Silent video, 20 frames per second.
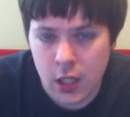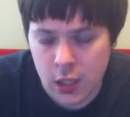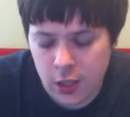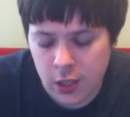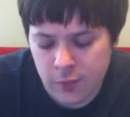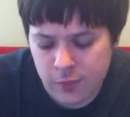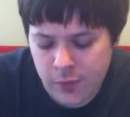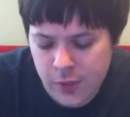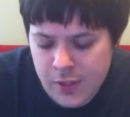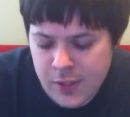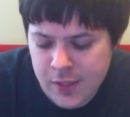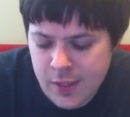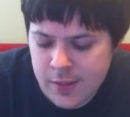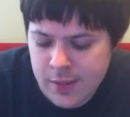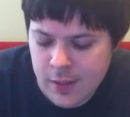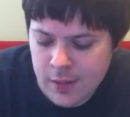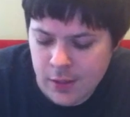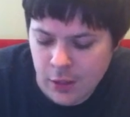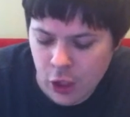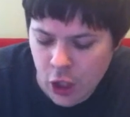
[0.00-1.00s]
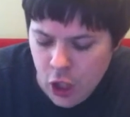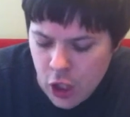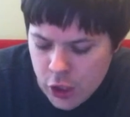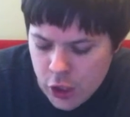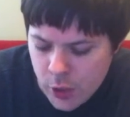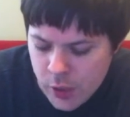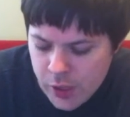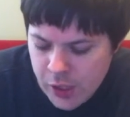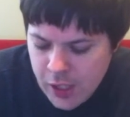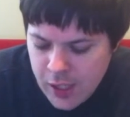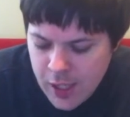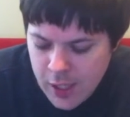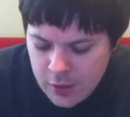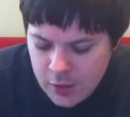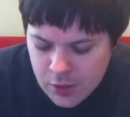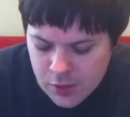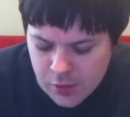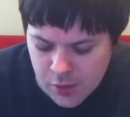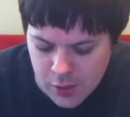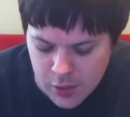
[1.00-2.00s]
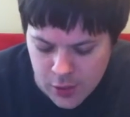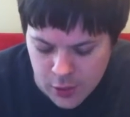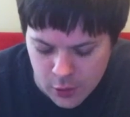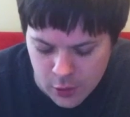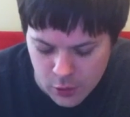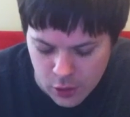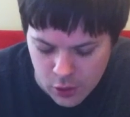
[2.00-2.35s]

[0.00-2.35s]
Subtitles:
The first is that the cartridge connectors on here